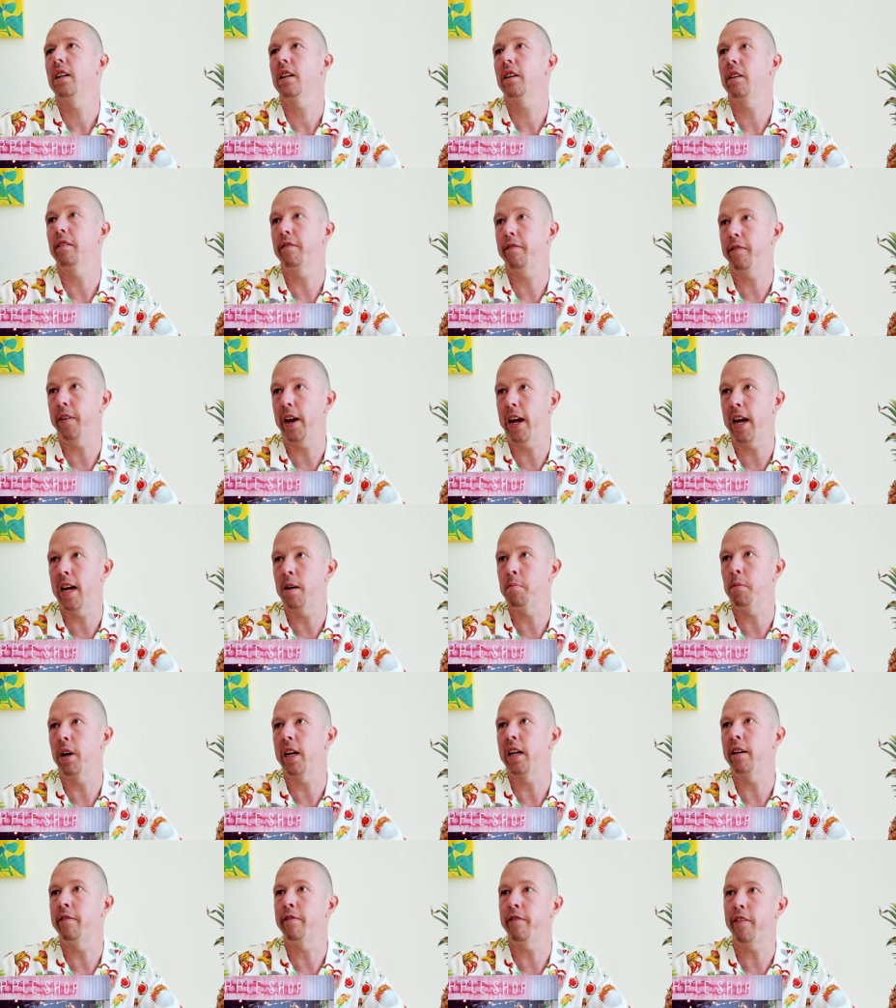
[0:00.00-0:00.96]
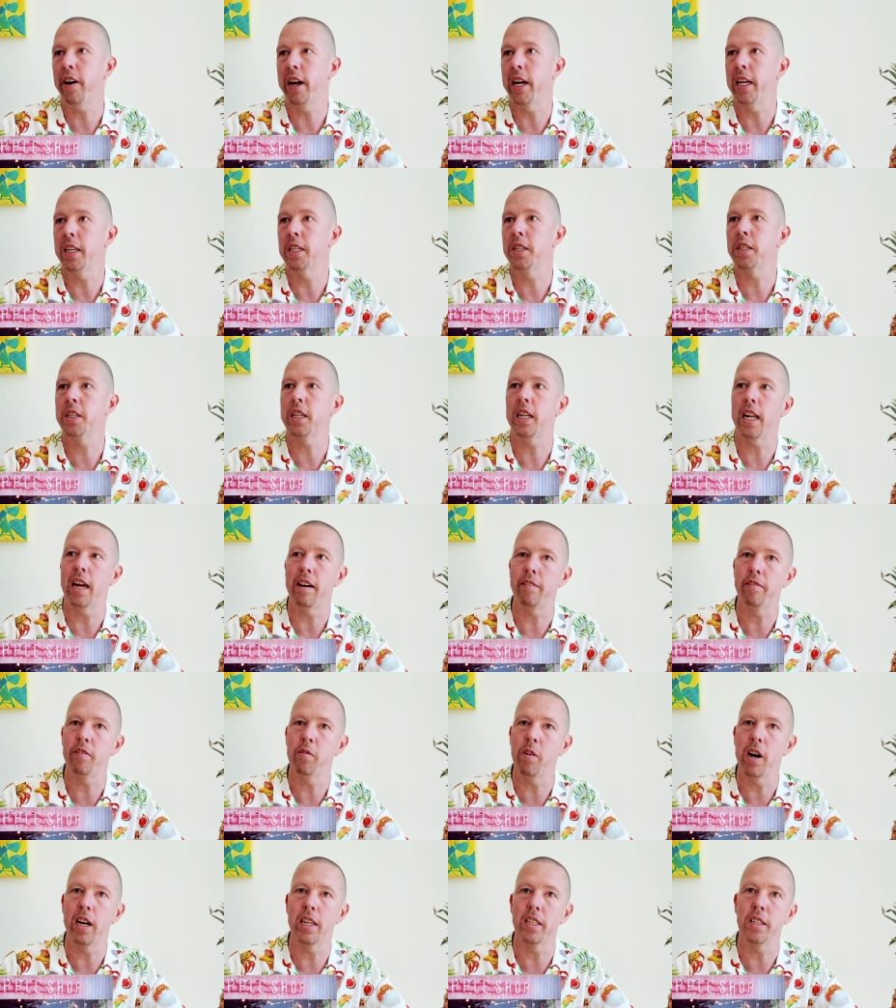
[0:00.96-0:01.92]
your family, friends,
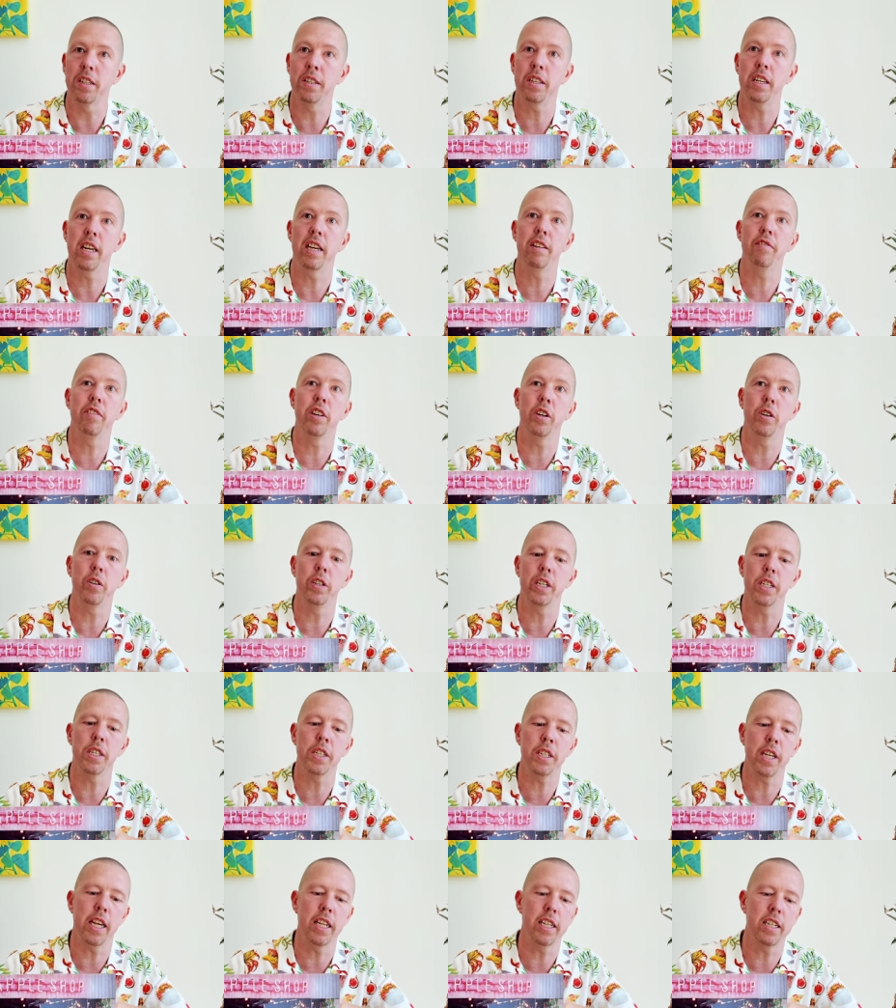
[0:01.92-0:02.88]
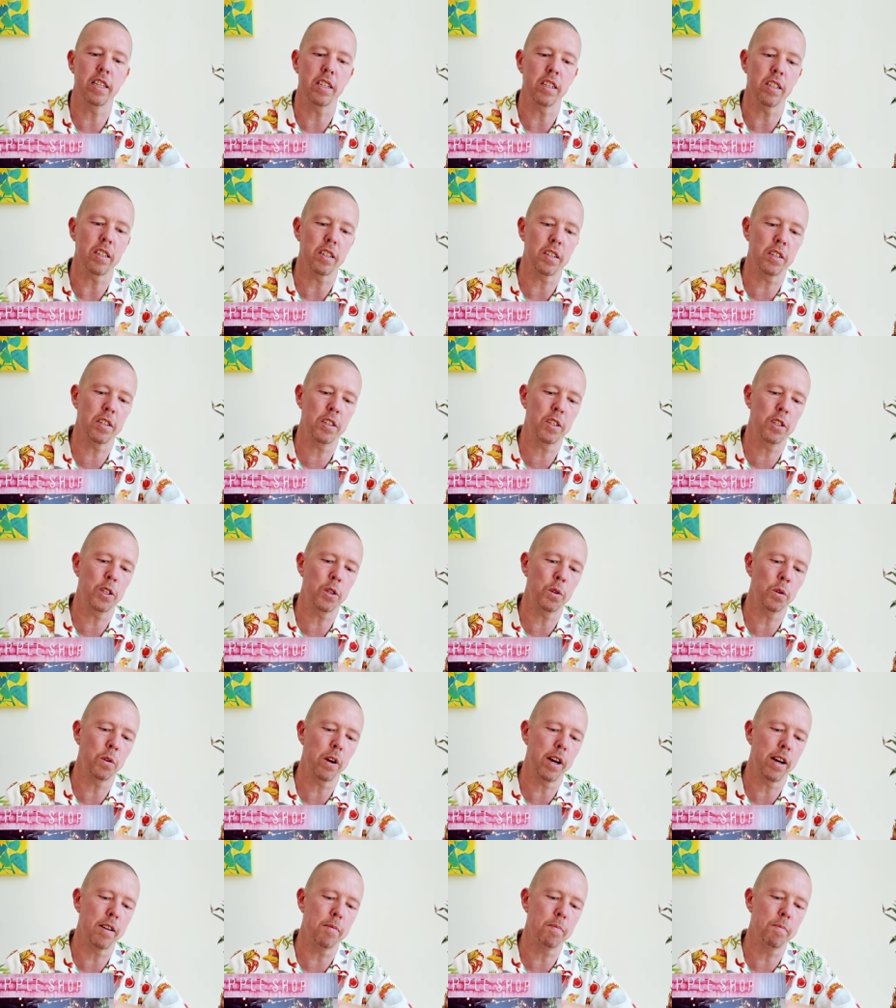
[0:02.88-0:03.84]
loved ones, even your descendants
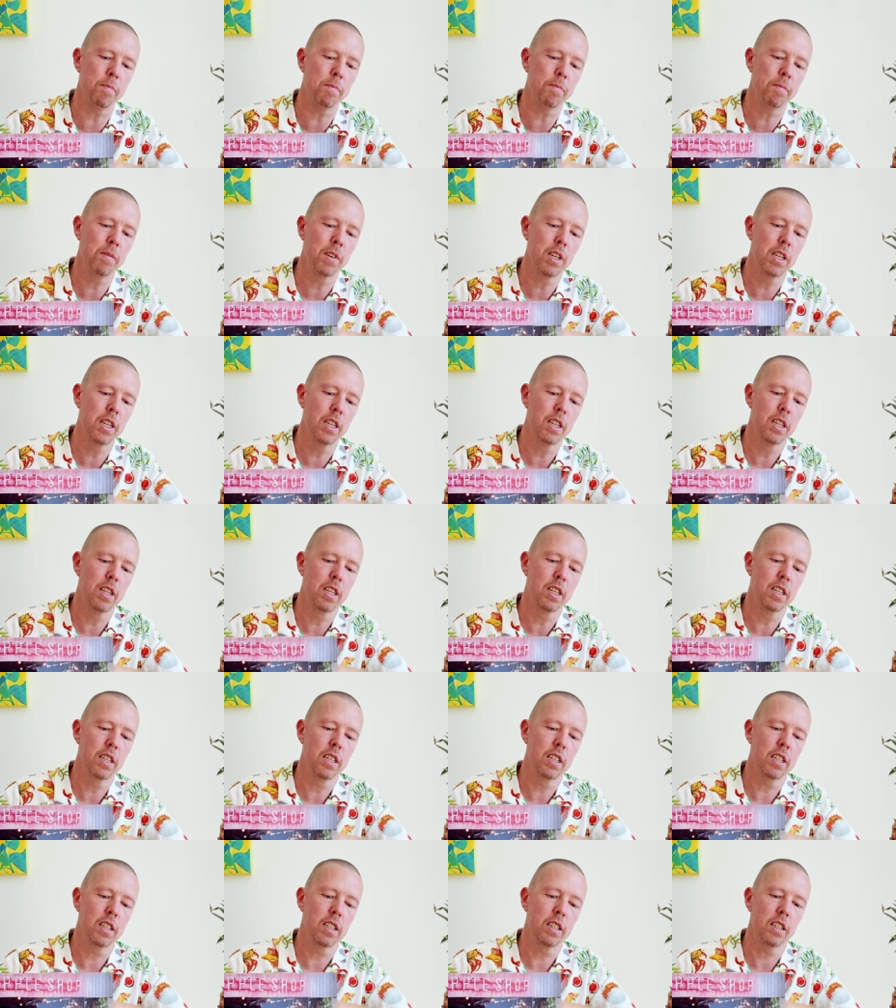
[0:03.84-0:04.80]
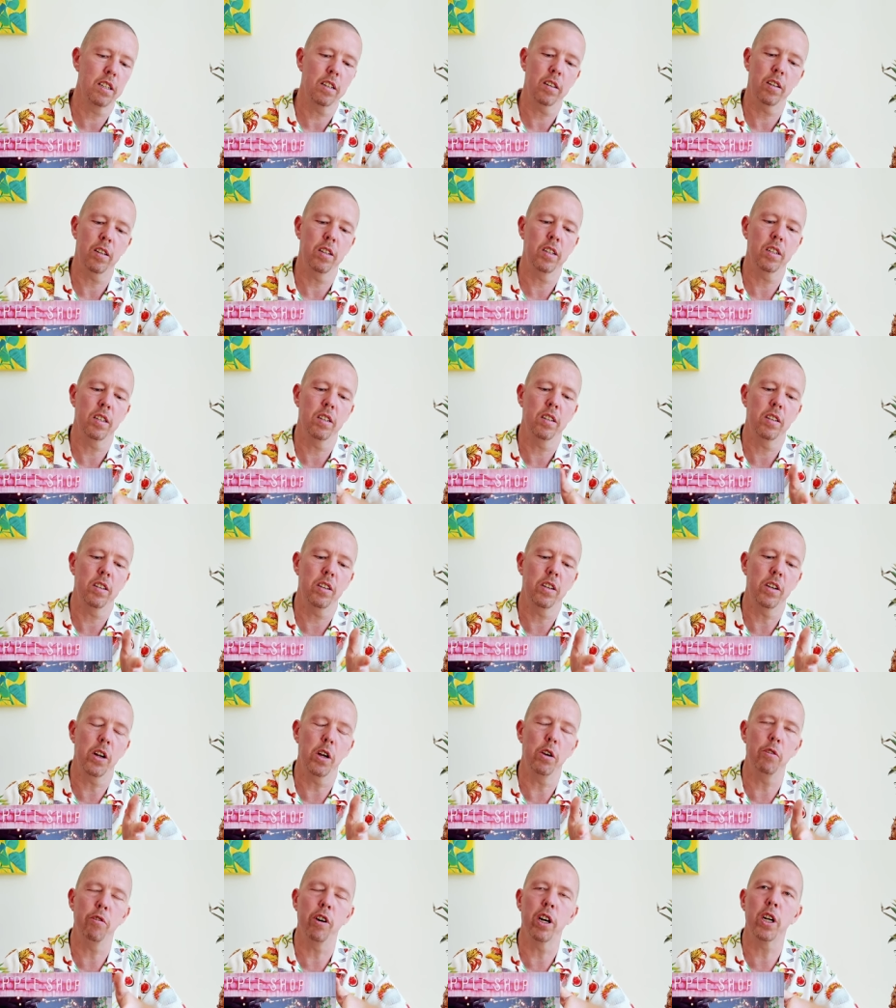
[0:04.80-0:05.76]
to, um, you
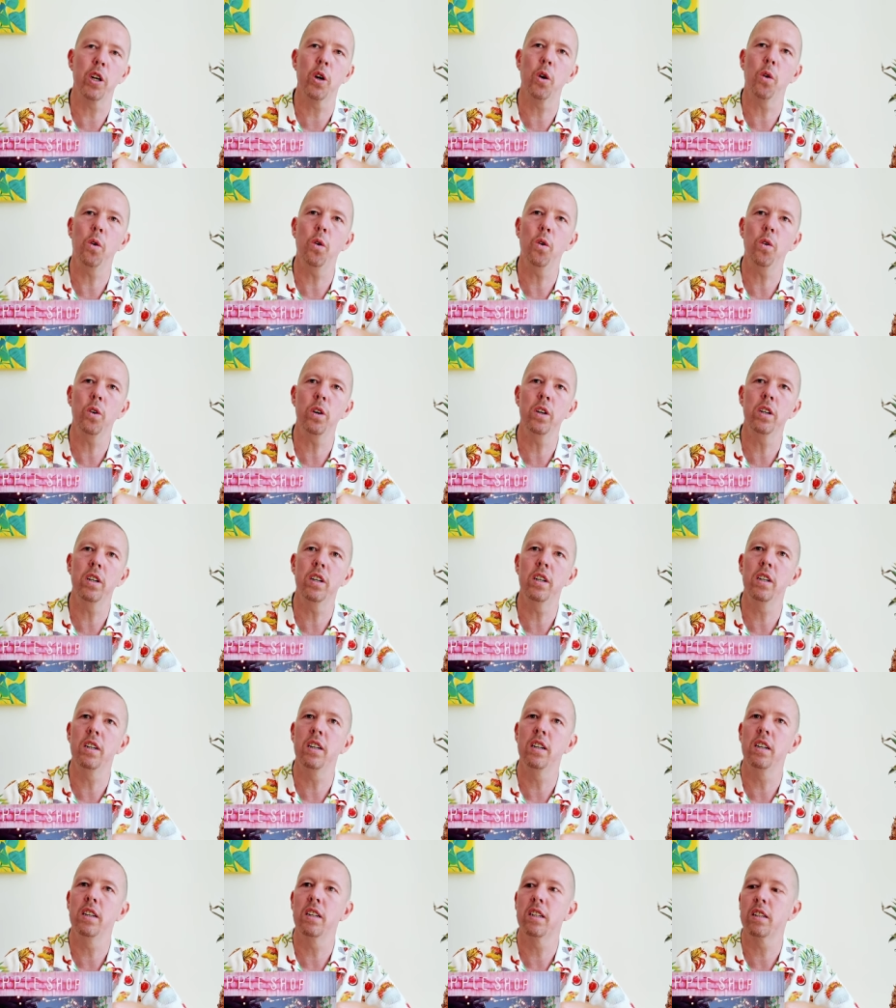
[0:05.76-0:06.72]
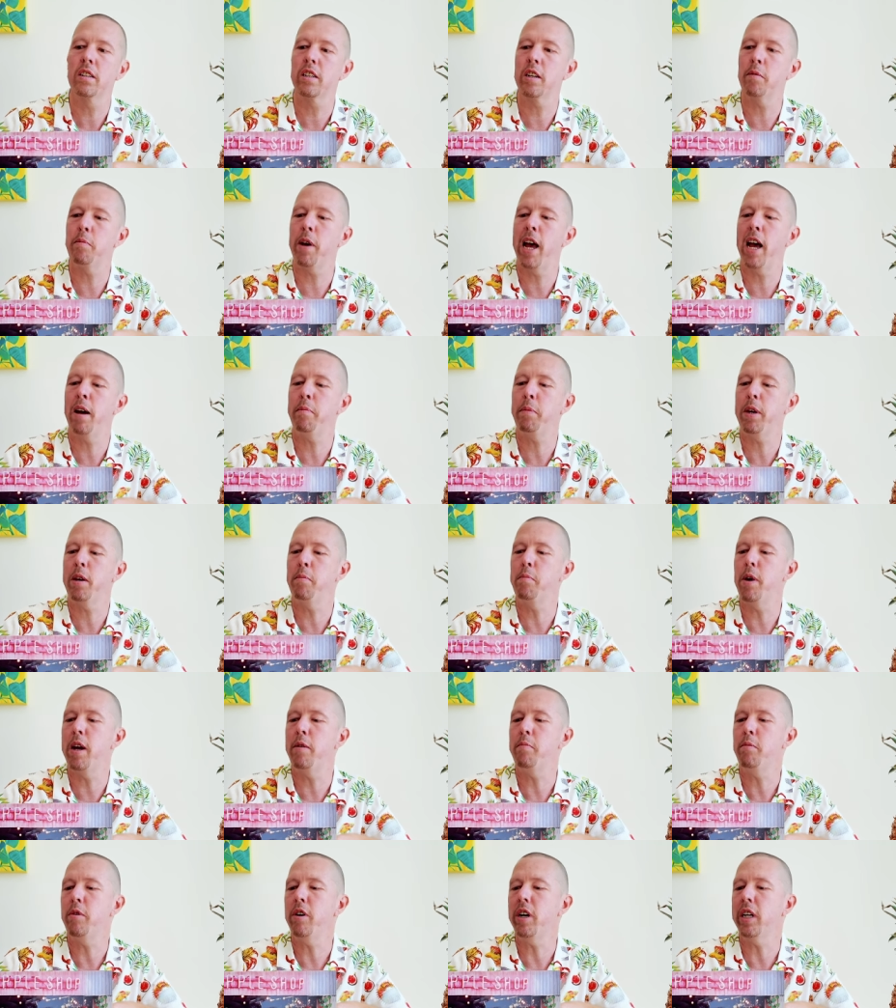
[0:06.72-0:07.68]
know, record some happy
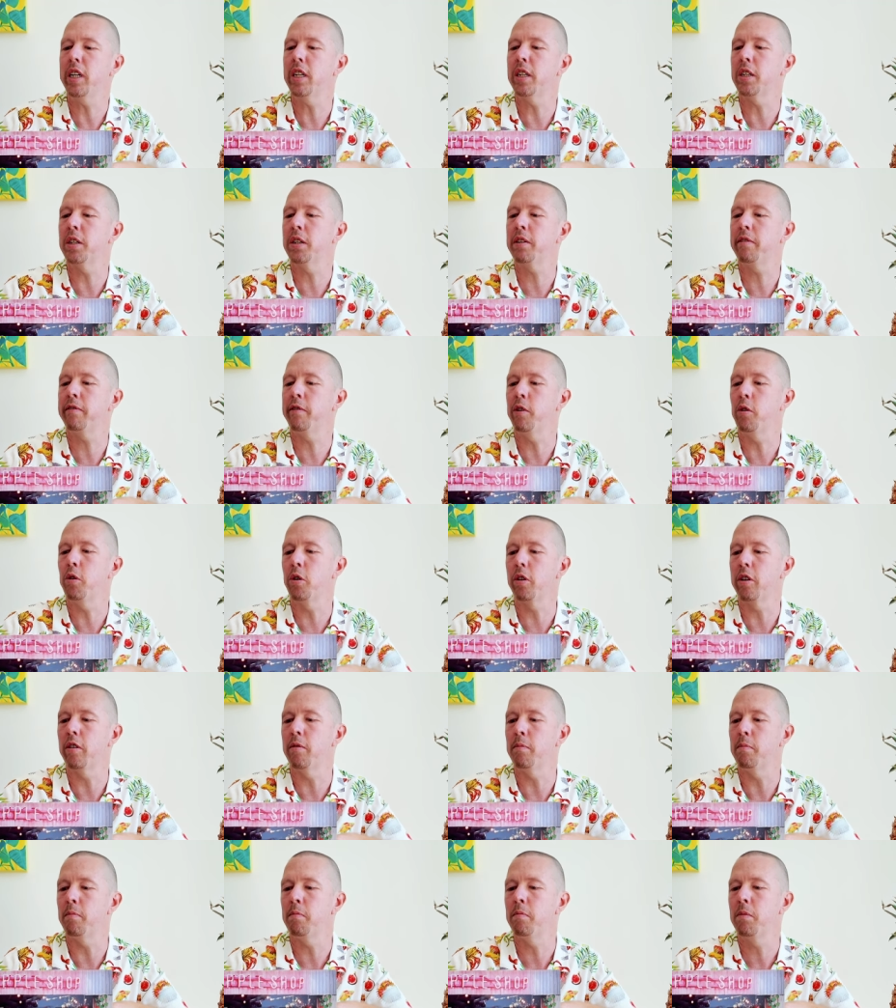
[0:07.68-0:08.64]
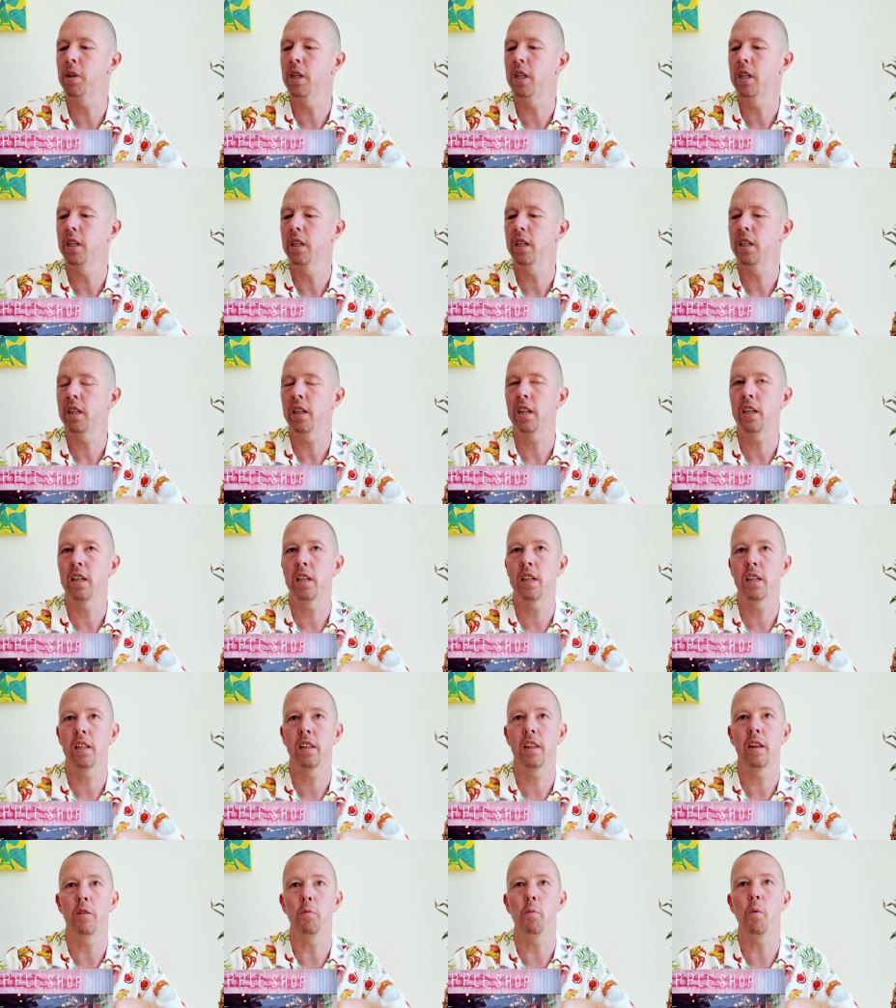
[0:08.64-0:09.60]
memories for them
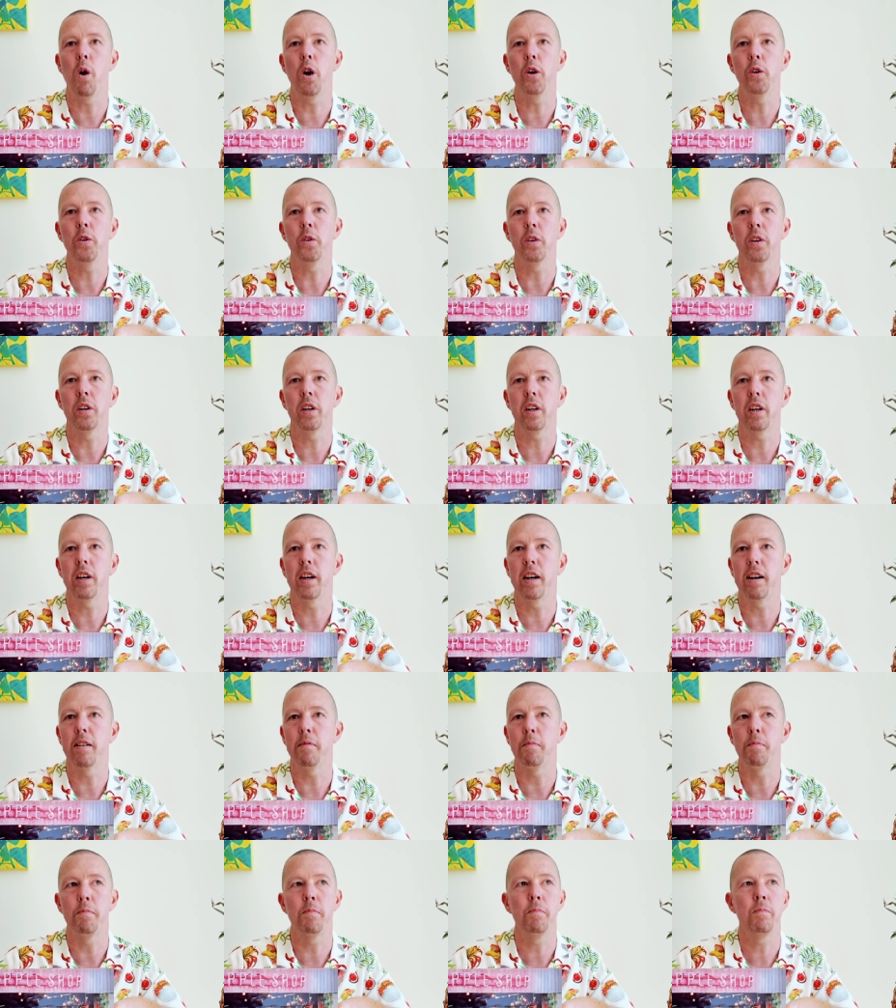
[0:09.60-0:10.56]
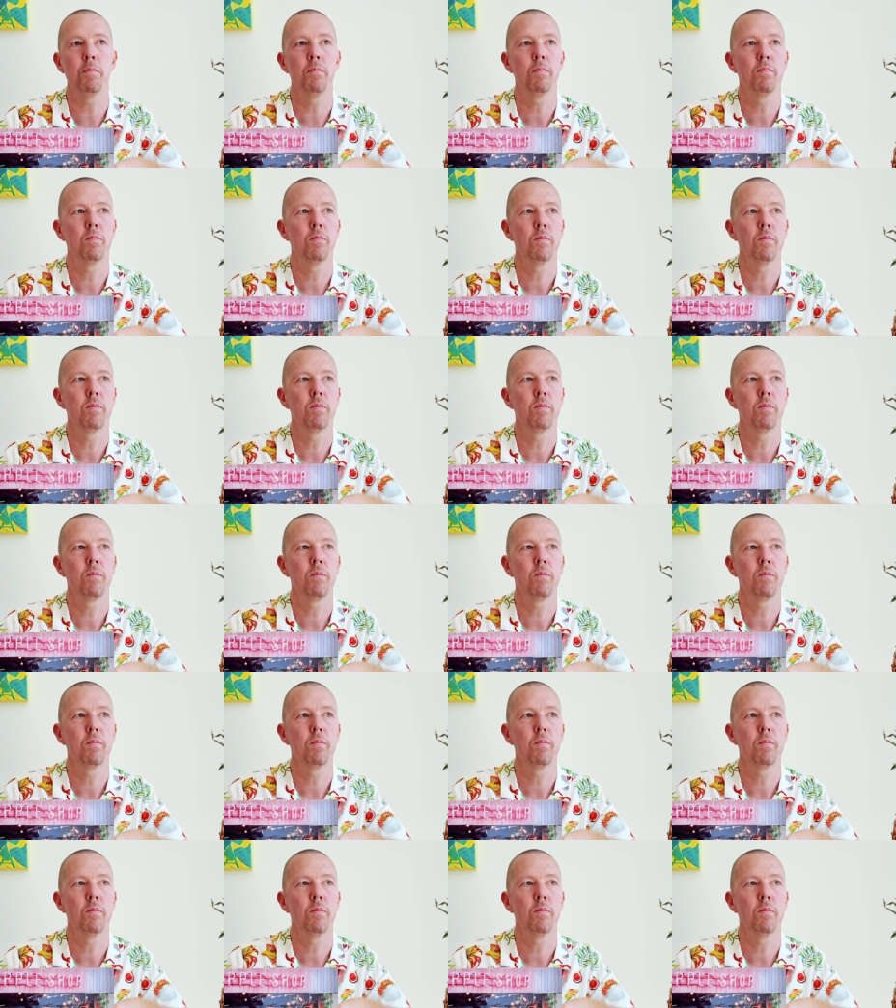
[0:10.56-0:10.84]
that won't um,